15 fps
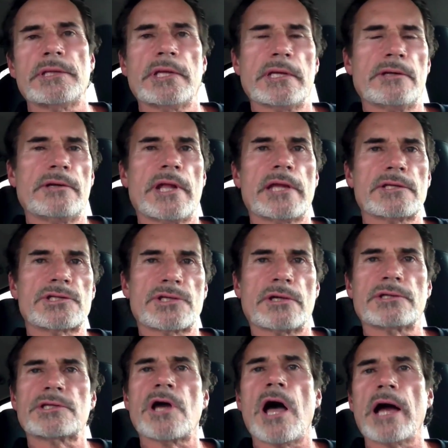the internet and
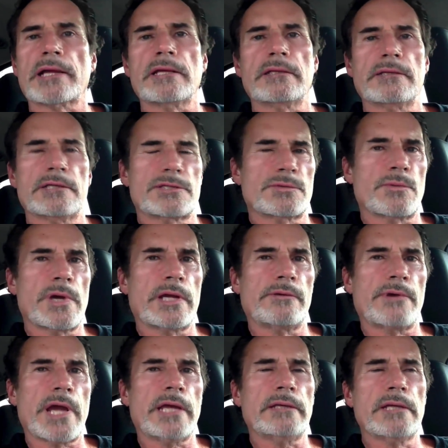start talking this way,
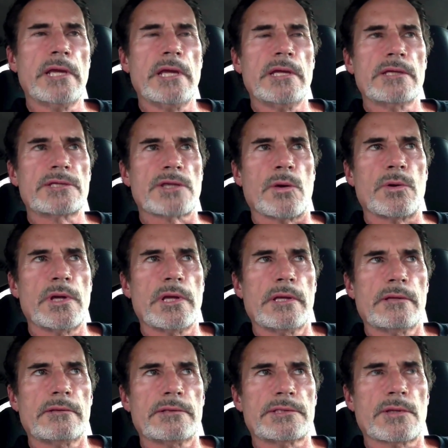right? So
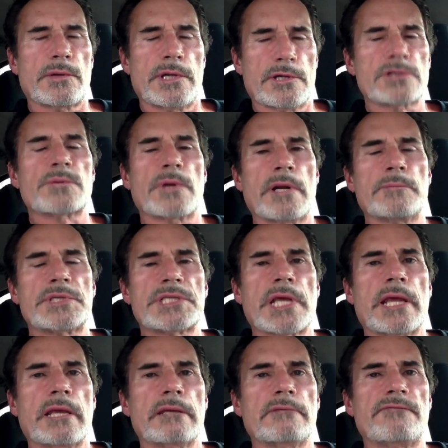so here's what I'm
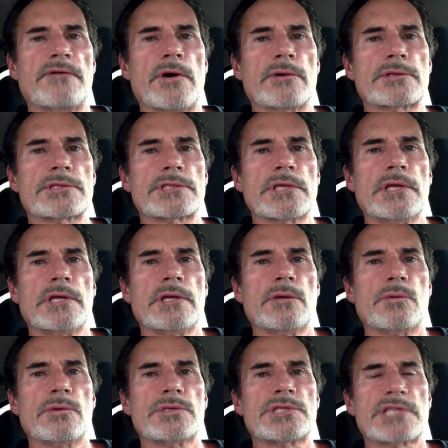saying, folks.
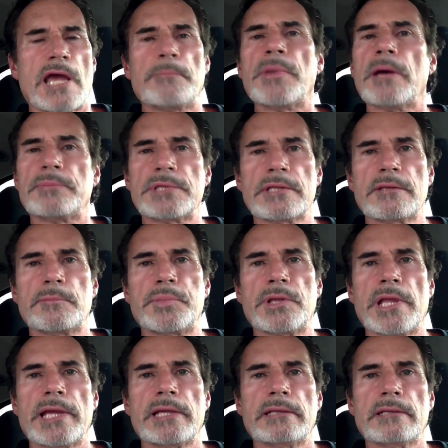Step up to the
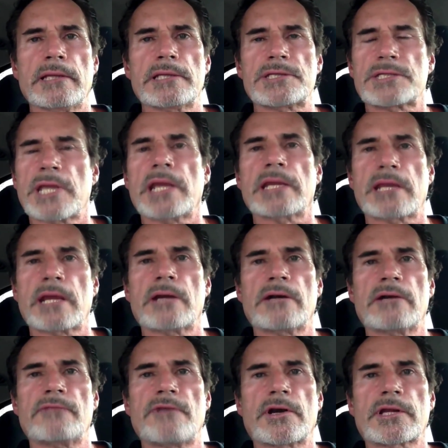plate. Let's take
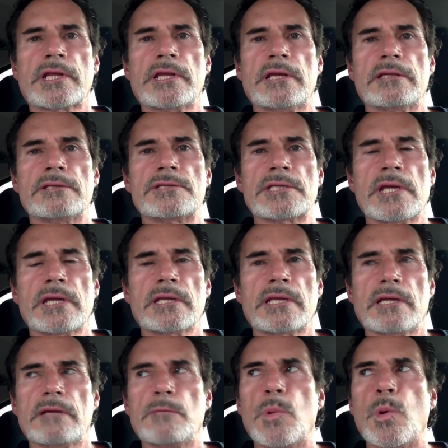care of our kids.
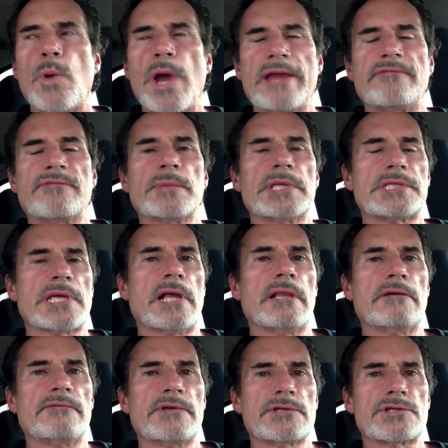Get them away from the
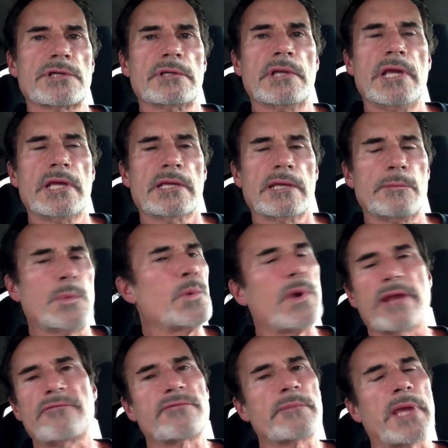television. Get them
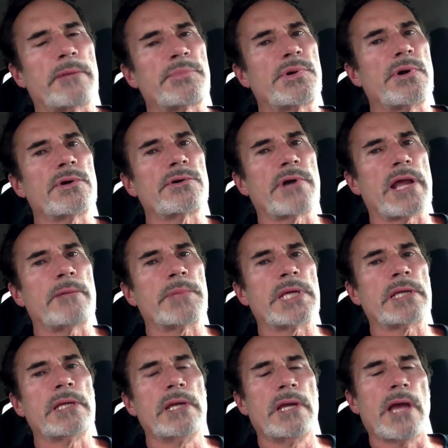away from that
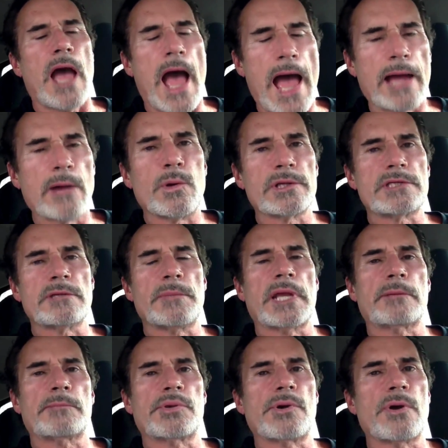programming. I want to
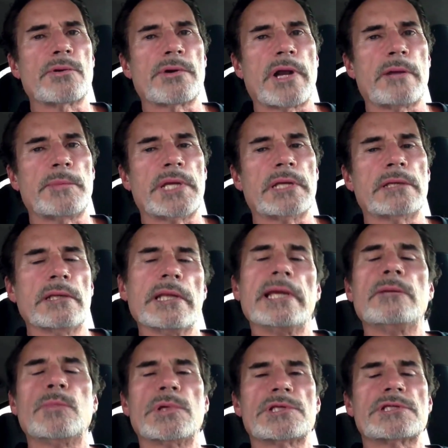make programming, and
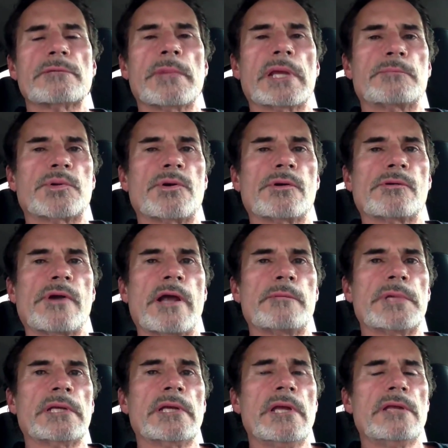Lynn wants to make
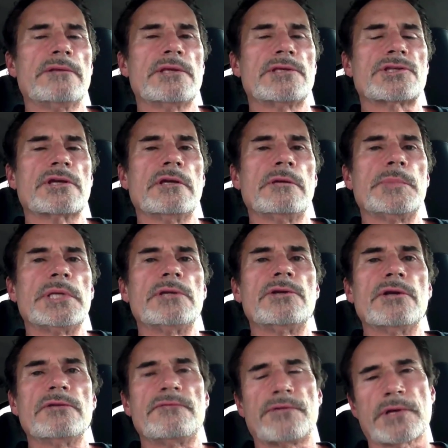programming that's going to be
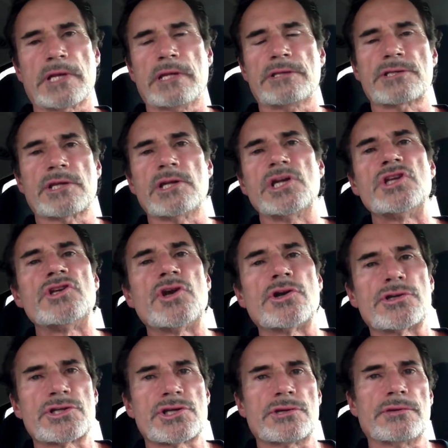good for kids, going to
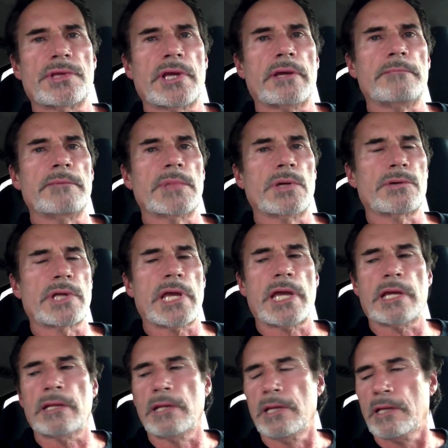nurture them.
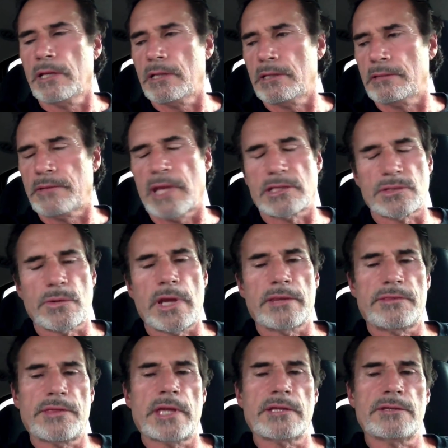Okay, and that's why I
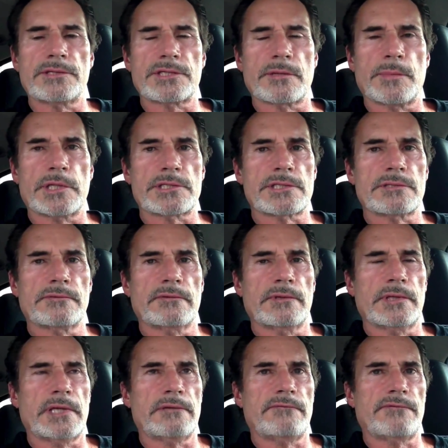thank you so much,
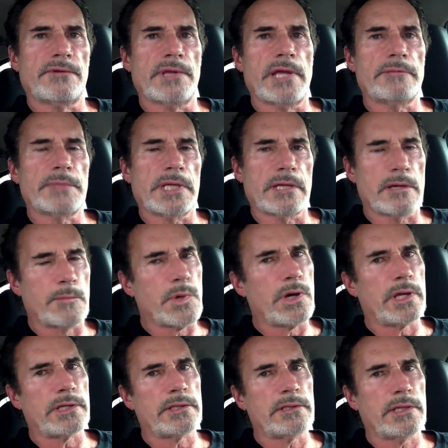Lynn, for letting me come
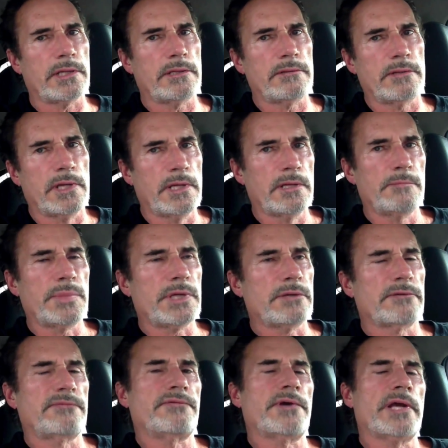on and, and be
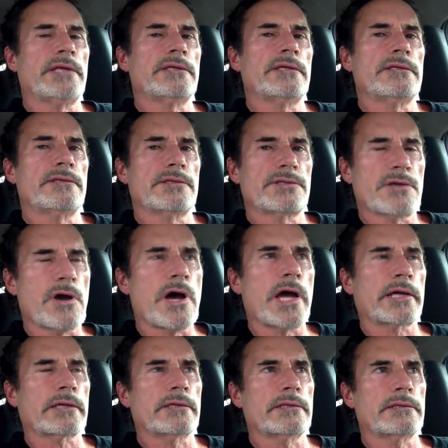your friend and to
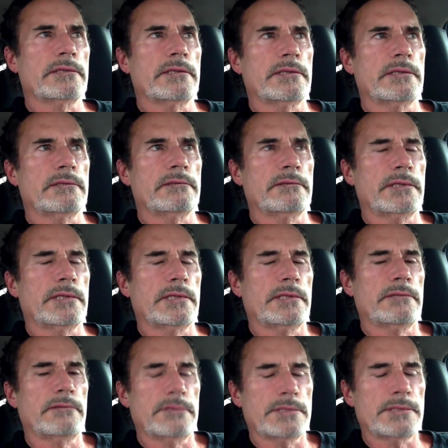talk and and
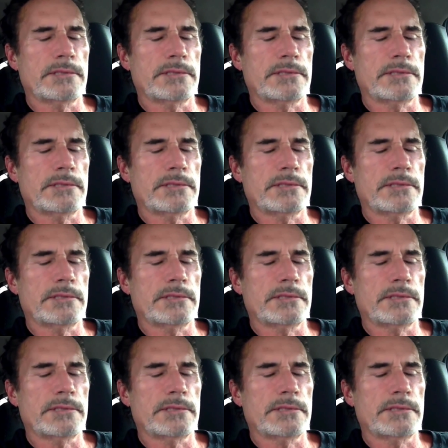and